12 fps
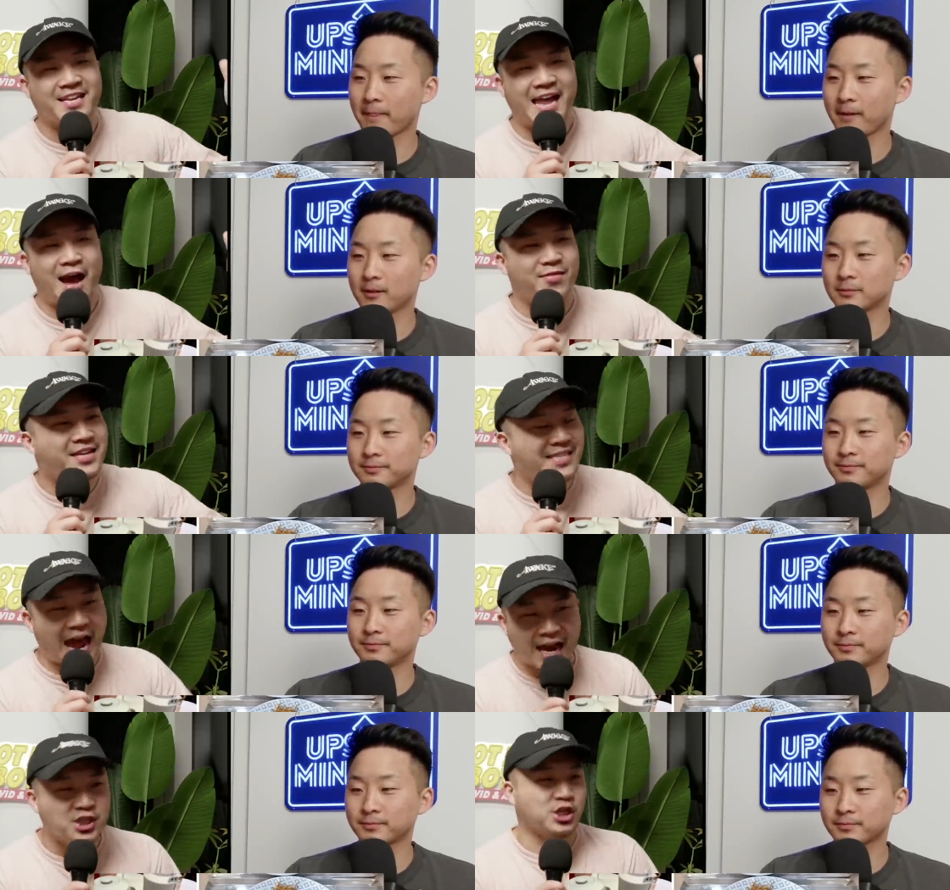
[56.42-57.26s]
Speaker 1: down that's
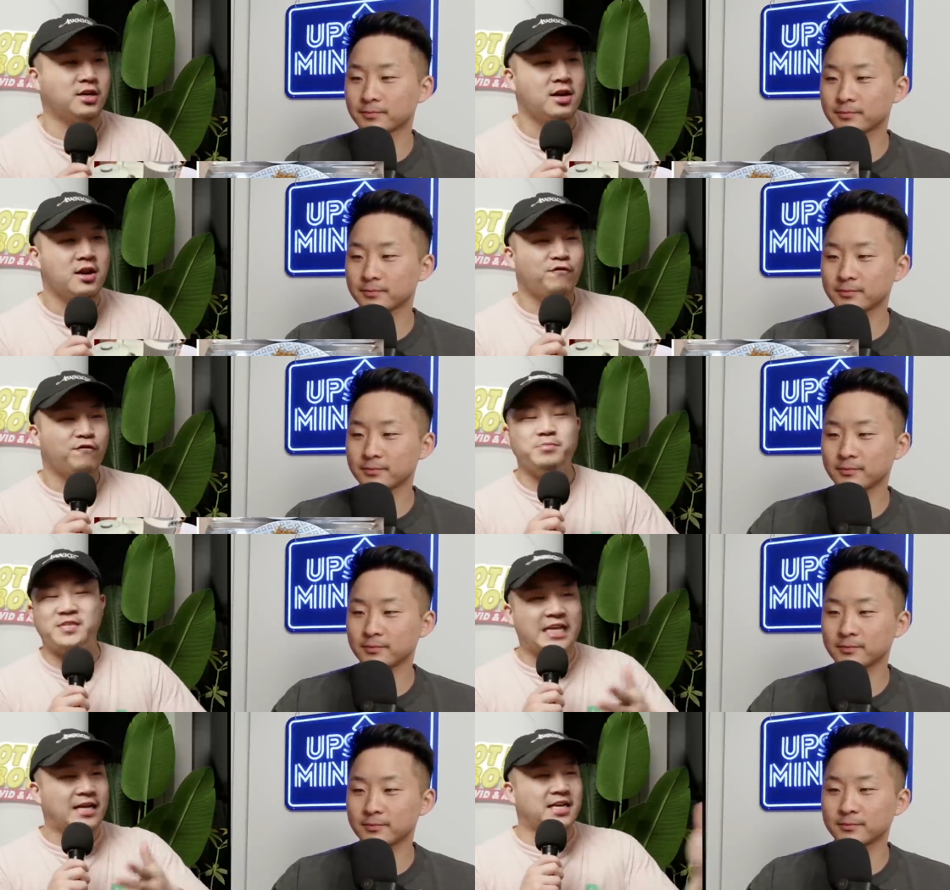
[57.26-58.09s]
Asian, from
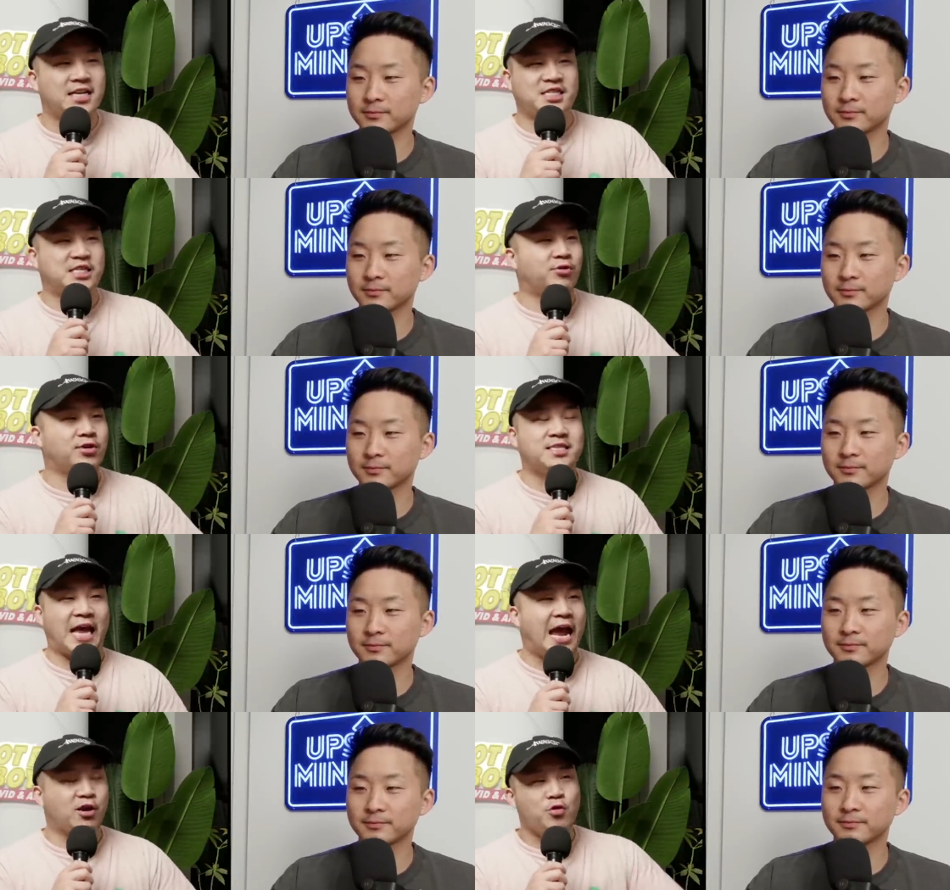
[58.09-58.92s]
silly to serious.
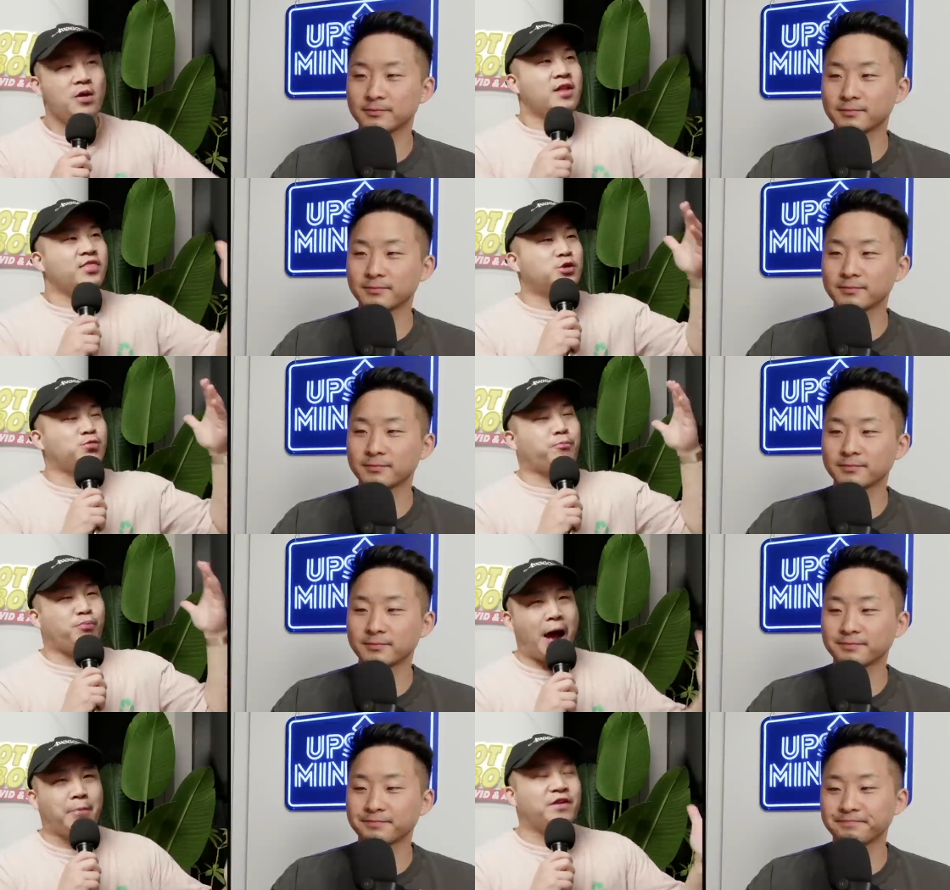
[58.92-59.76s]
Andrew, this would
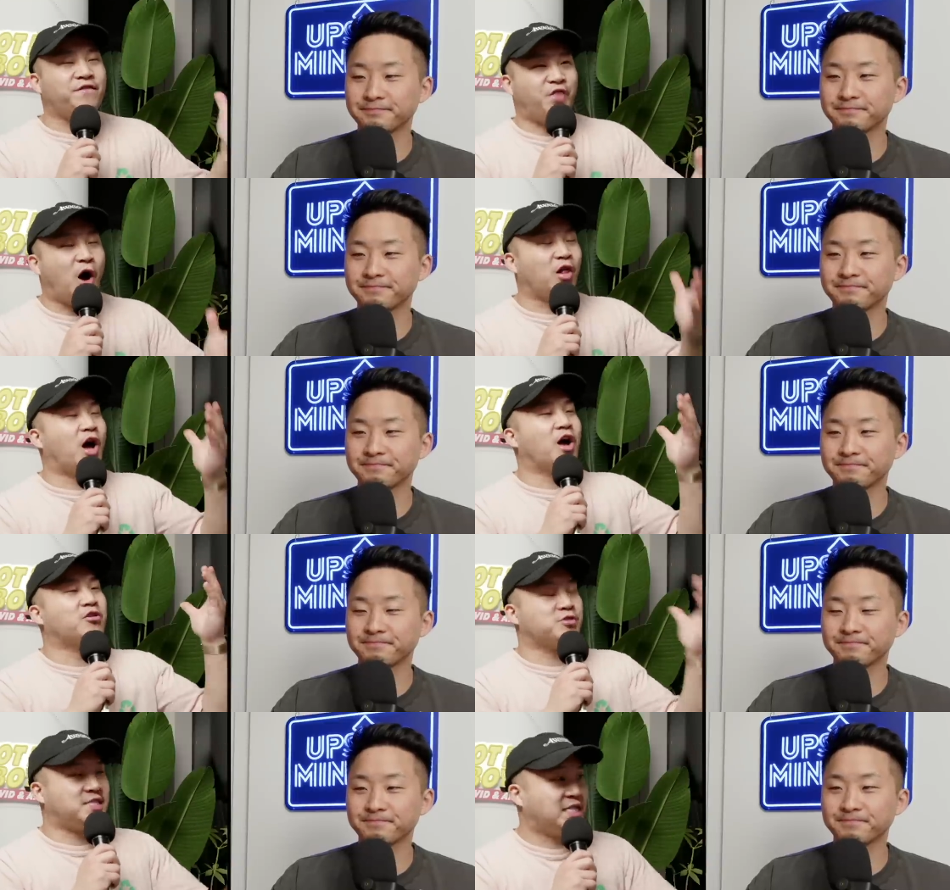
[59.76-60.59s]
probably fall under
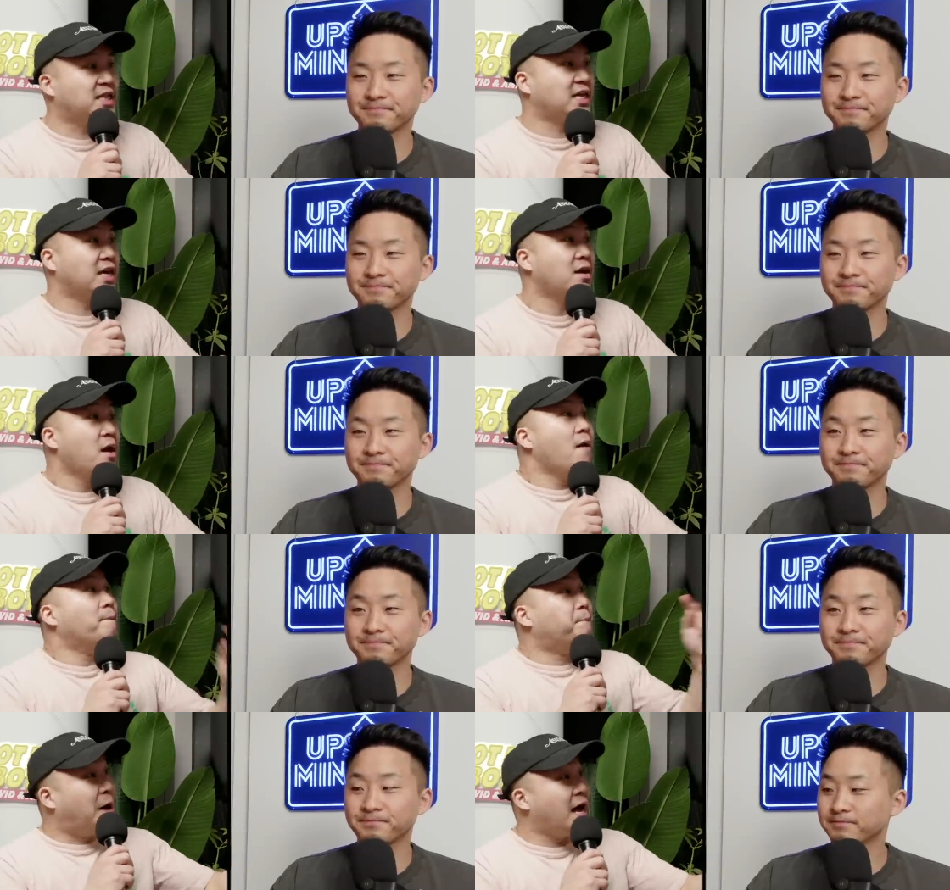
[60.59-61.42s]
silly,
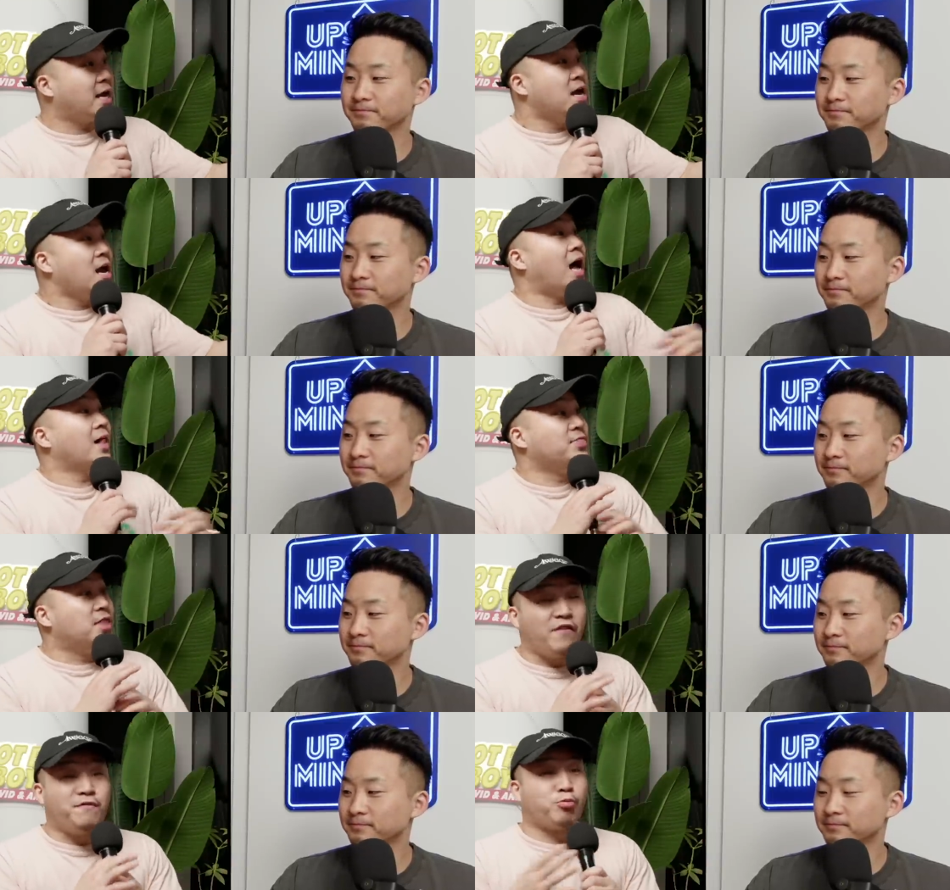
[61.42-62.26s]
but
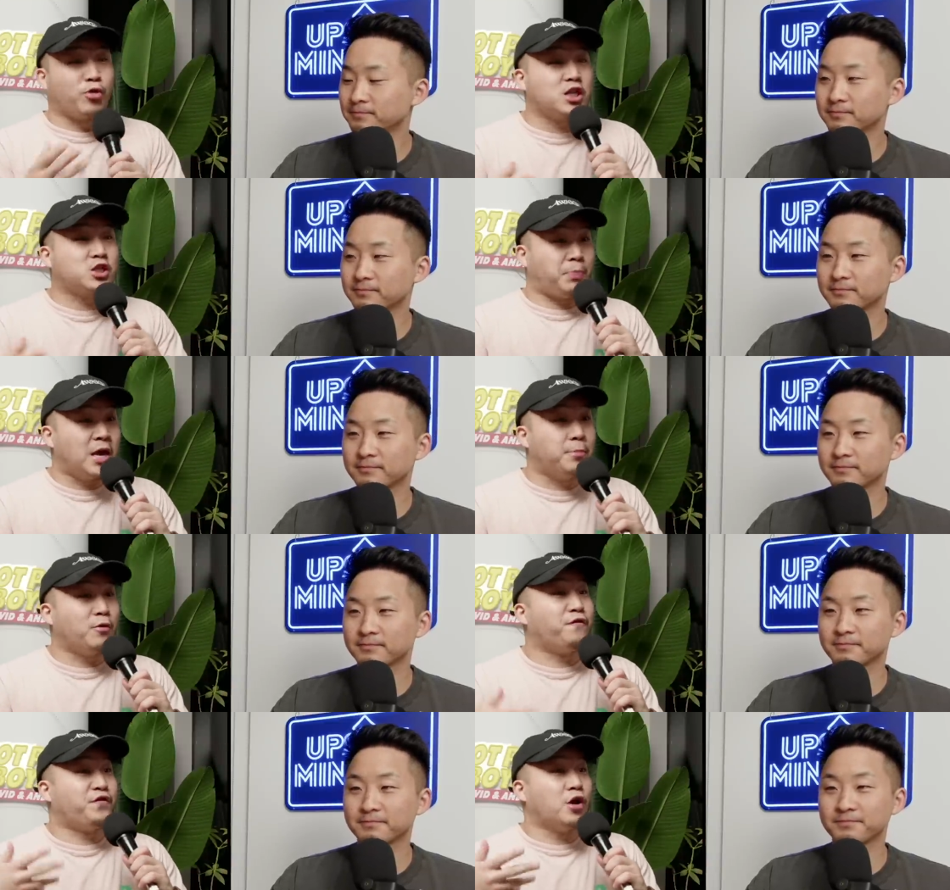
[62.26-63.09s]
enough British people
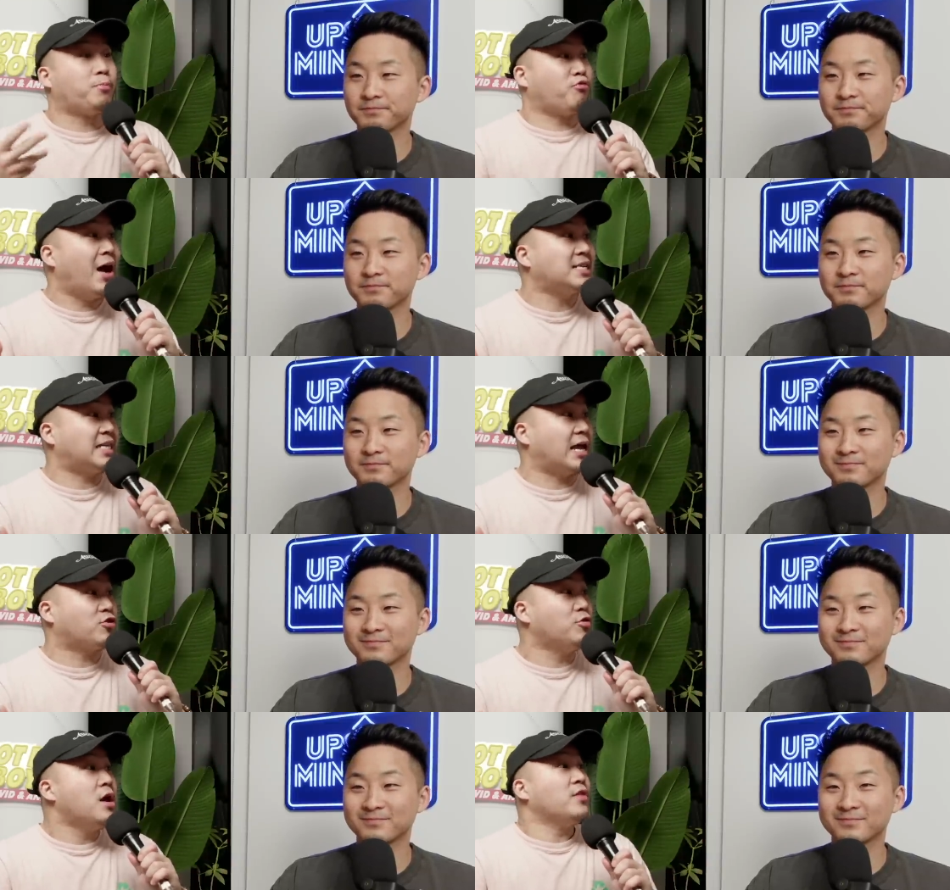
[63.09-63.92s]
feel pressed, Andrew,
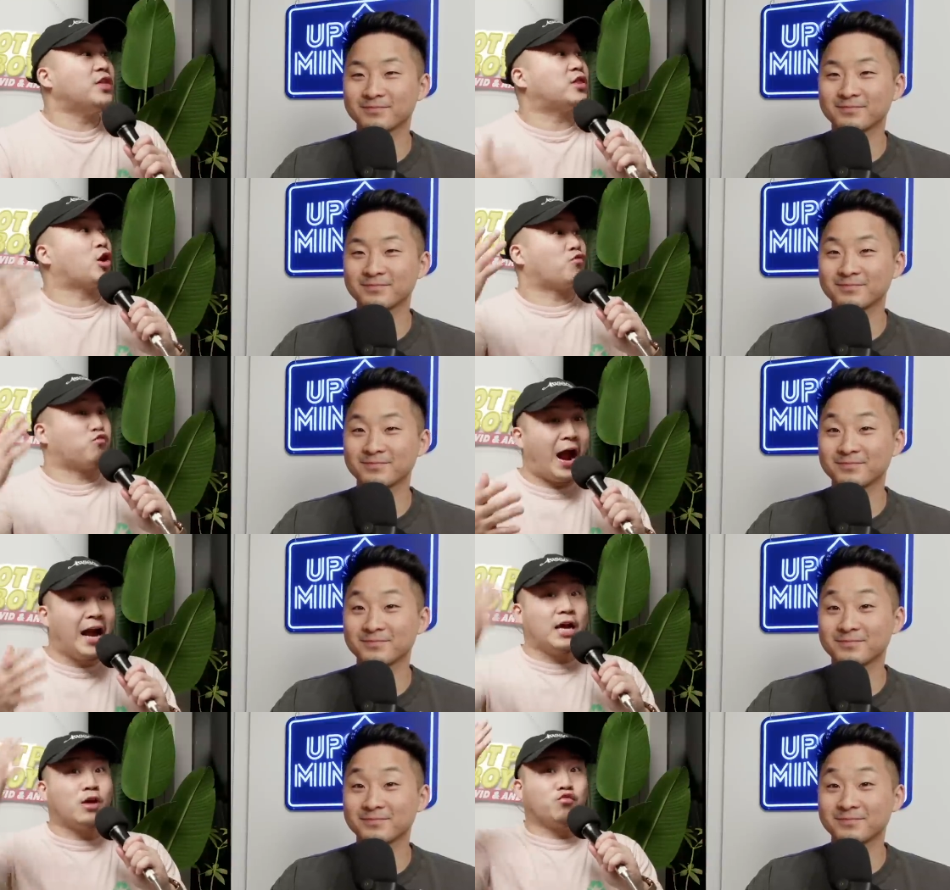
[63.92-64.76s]
that they're
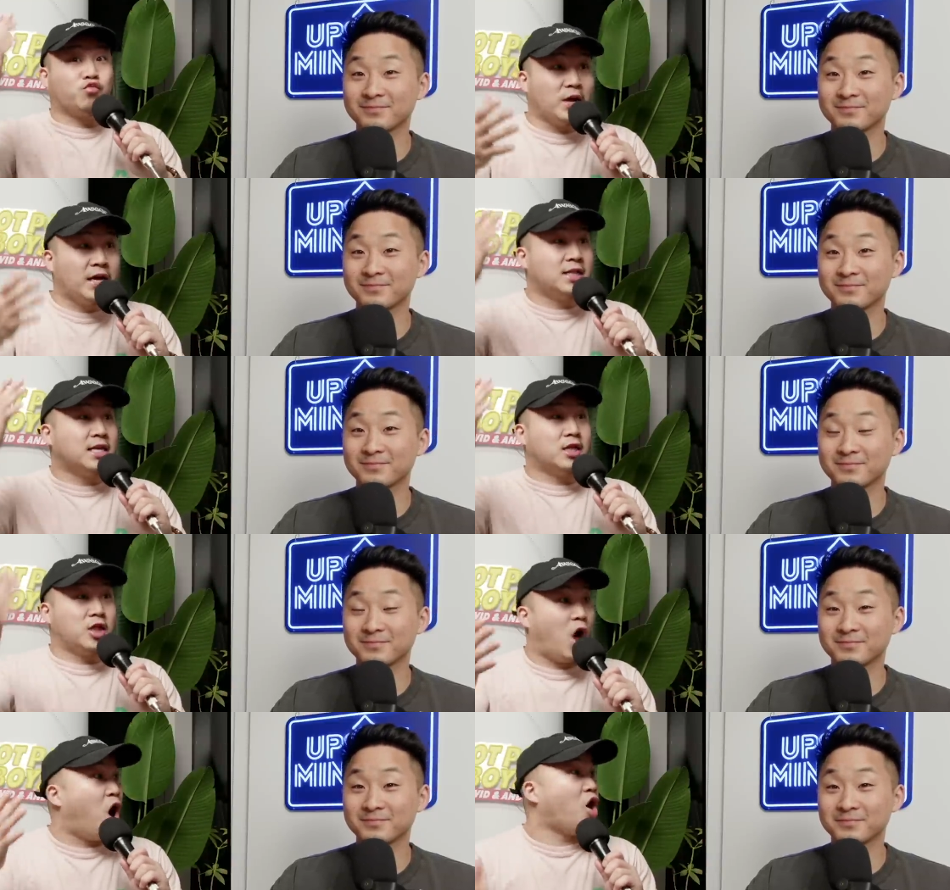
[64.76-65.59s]
writing really long